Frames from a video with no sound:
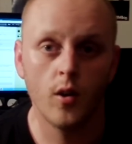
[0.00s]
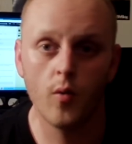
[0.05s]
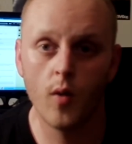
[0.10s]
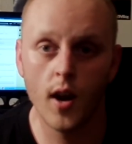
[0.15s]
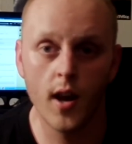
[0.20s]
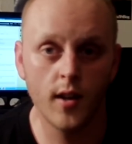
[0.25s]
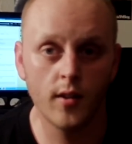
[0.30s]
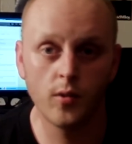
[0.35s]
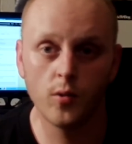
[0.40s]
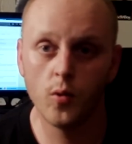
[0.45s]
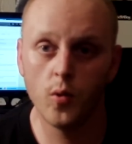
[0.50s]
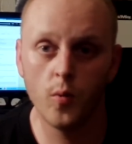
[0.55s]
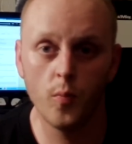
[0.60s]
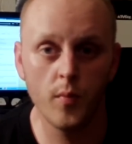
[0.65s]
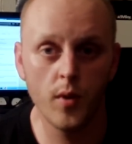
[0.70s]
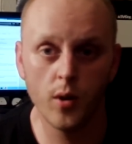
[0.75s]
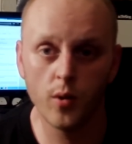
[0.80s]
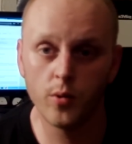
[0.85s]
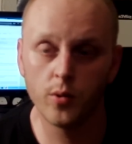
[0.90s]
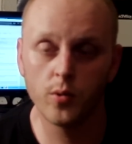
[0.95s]
grade school,
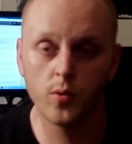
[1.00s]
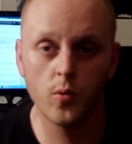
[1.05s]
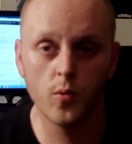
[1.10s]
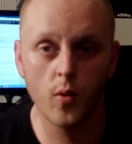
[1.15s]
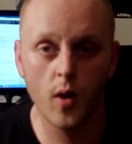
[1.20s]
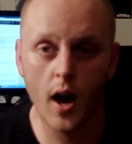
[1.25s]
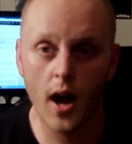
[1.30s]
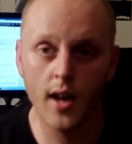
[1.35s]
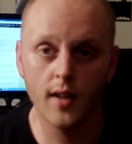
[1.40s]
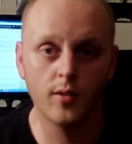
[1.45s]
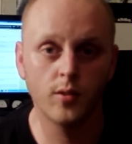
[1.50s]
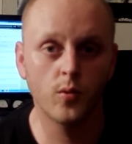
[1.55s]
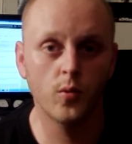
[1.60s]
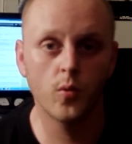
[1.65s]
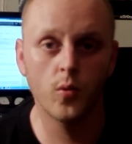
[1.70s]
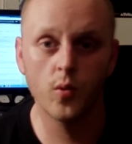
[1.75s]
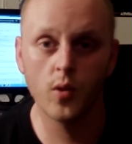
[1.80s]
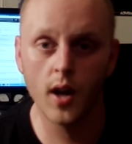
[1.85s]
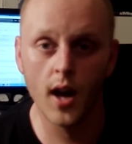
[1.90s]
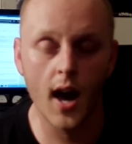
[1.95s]
middle school, high
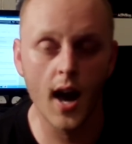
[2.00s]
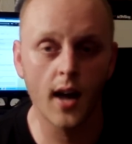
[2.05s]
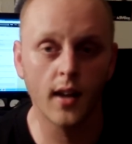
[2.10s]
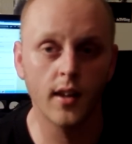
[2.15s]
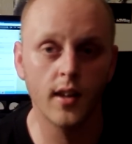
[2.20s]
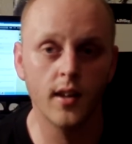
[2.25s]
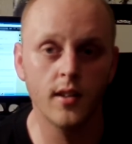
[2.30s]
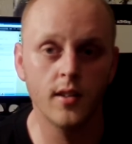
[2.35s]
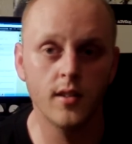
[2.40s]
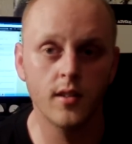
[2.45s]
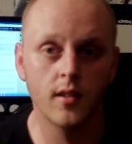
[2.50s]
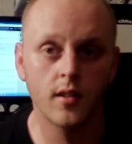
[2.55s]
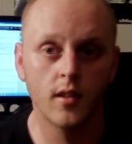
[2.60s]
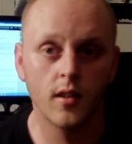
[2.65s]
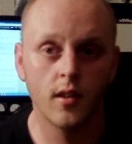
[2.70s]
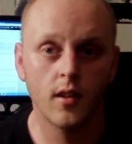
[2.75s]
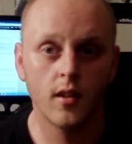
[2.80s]
school, college.